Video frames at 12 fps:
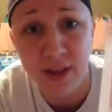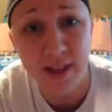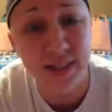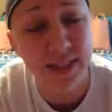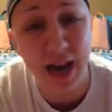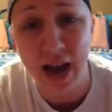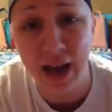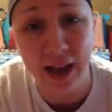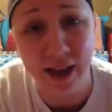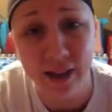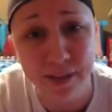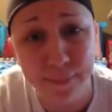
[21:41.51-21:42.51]

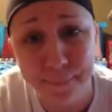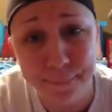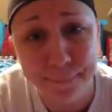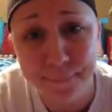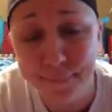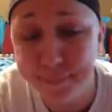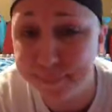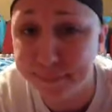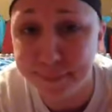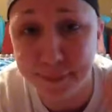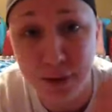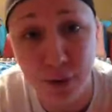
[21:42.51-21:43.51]
Die.
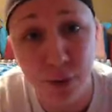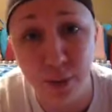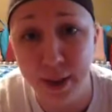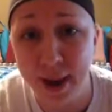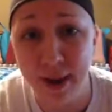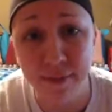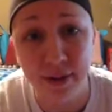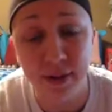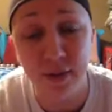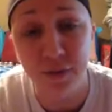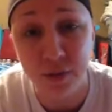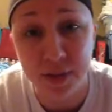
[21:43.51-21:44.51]
You'll go to heaven.
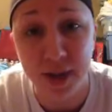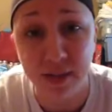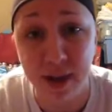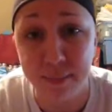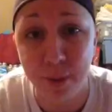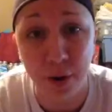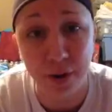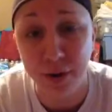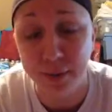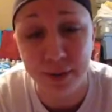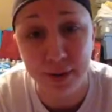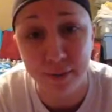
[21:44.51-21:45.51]
If you take that mark,
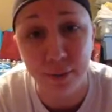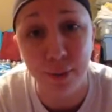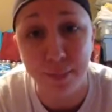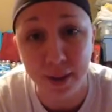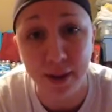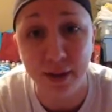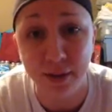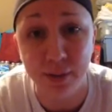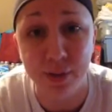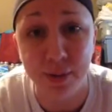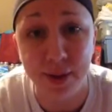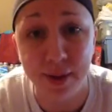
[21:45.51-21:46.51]
you can never repent and you'll
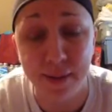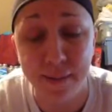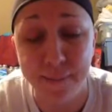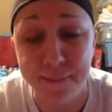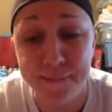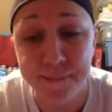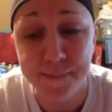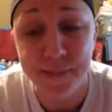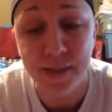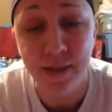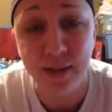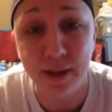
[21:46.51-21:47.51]
go to hell.
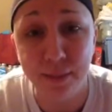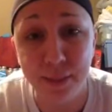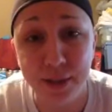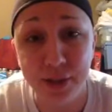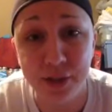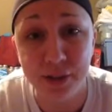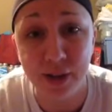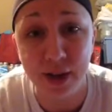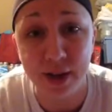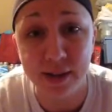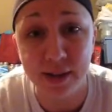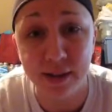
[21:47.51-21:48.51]
God bless you
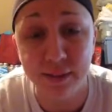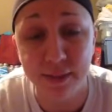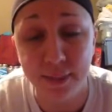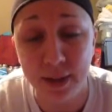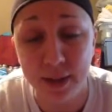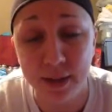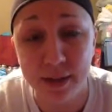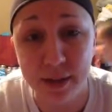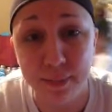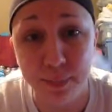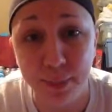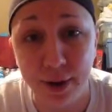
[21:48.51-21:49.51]
guys. Let me end this
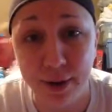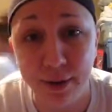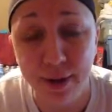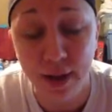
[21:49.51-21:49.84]
in prayer.